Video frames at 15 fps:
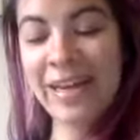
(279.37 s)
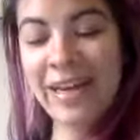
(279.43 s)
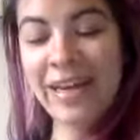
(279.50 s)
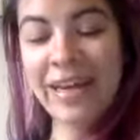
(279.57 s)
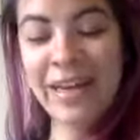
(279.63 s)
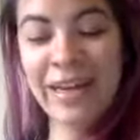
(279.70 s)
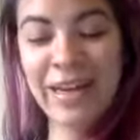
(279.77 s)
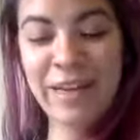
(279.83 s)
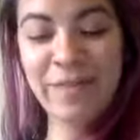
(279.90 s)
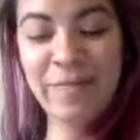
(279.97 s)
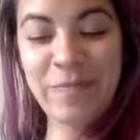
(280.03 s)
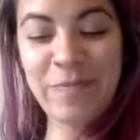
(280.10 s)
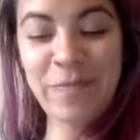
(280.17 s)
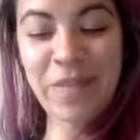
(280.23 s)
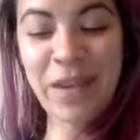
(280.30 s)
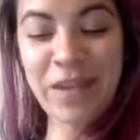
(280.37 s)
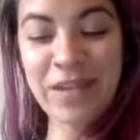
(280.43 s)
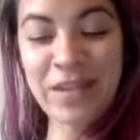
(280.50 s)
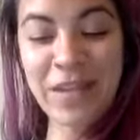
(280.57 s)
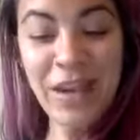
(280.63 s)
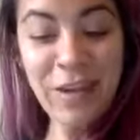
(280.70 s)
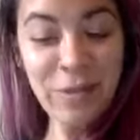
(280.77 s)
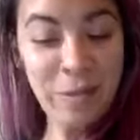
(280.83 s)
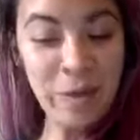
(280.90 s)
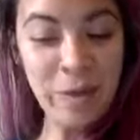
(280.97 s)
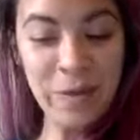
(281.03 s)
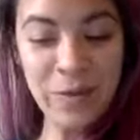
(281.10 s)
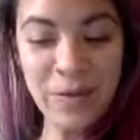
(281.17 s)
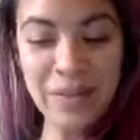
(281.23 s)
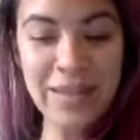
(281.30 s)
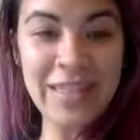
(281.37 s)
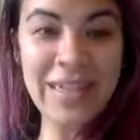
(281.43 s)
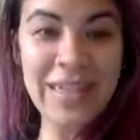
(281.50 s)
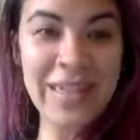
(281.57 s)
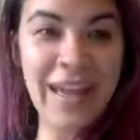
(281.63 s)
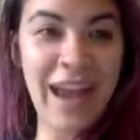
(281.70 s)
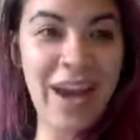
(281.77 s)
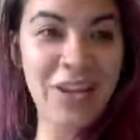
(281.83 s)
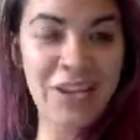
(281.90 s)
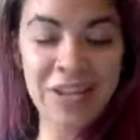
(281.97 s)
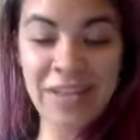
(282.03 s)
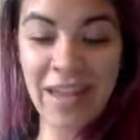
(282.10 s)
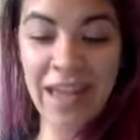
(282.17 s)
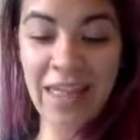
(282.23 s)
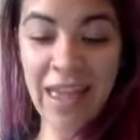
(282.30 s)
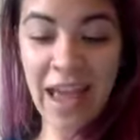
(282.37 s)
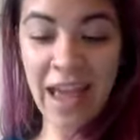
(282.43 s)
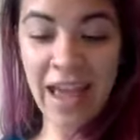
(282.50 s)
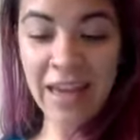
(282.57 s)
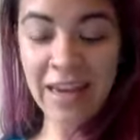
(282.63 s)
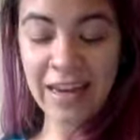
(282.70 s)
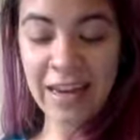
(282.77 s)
Um, so that was pretty cool to see it in action like that.